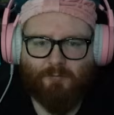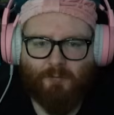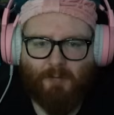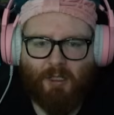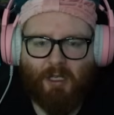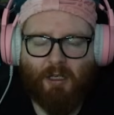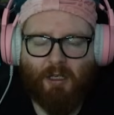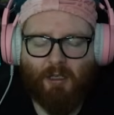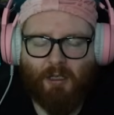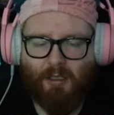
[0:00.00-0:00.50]

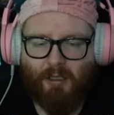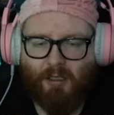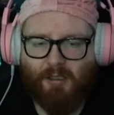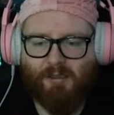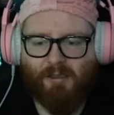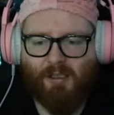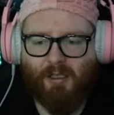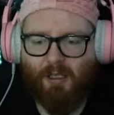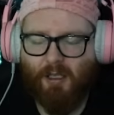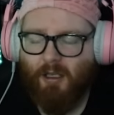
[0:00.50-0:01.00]
Yeah, and
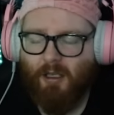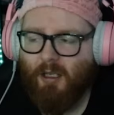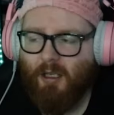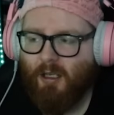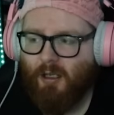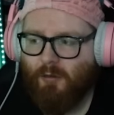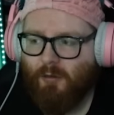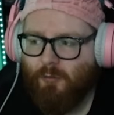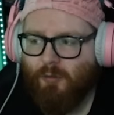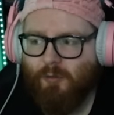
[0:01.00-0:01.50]
that's the thing,
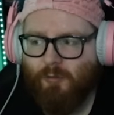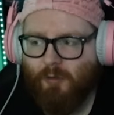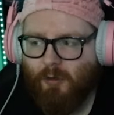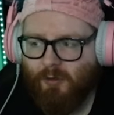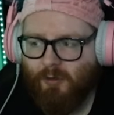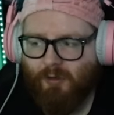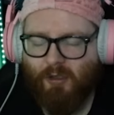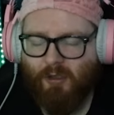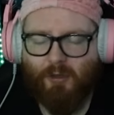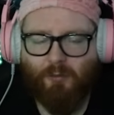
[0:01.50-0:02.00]
again, we've
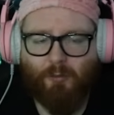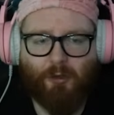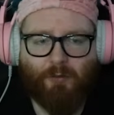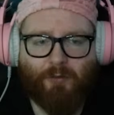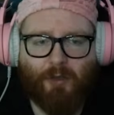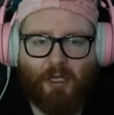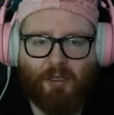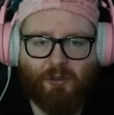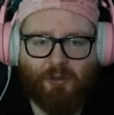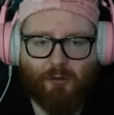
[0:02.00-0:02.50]
not seen the
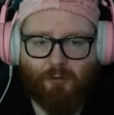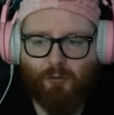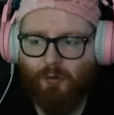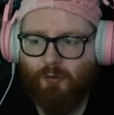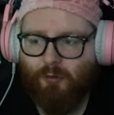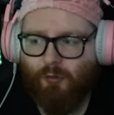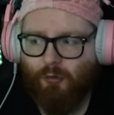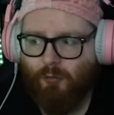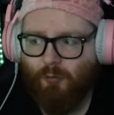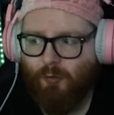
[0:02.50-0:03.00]
movie. I don't know
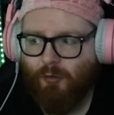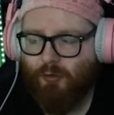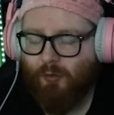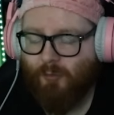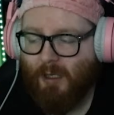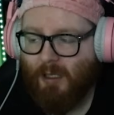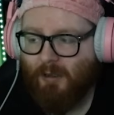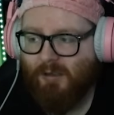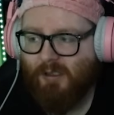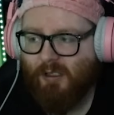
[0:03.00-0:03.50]
too much
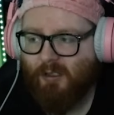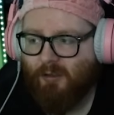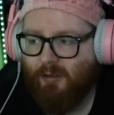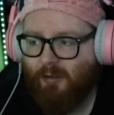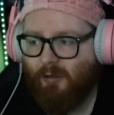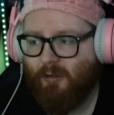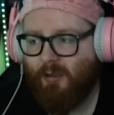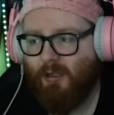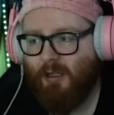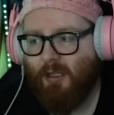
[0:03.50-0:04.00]
about it
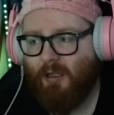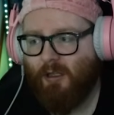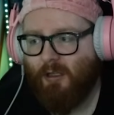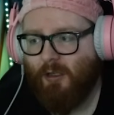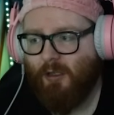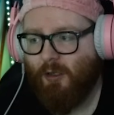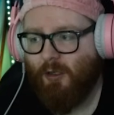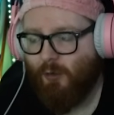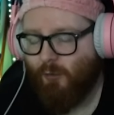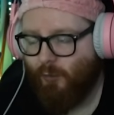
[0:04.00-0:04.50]
other than, like,
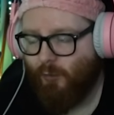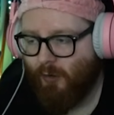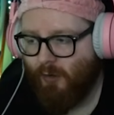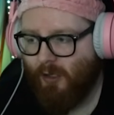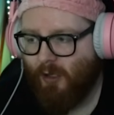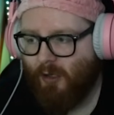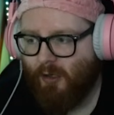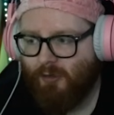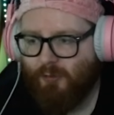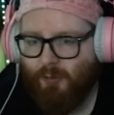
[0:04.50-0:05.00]
what
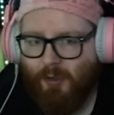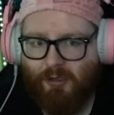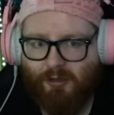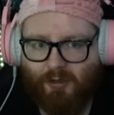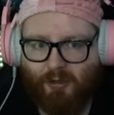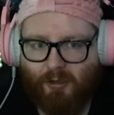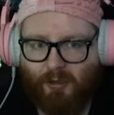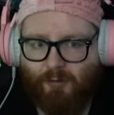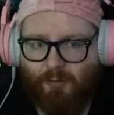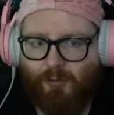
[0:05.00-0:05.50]
Karl's
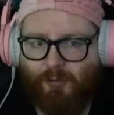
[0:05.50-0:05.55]
mentioned on the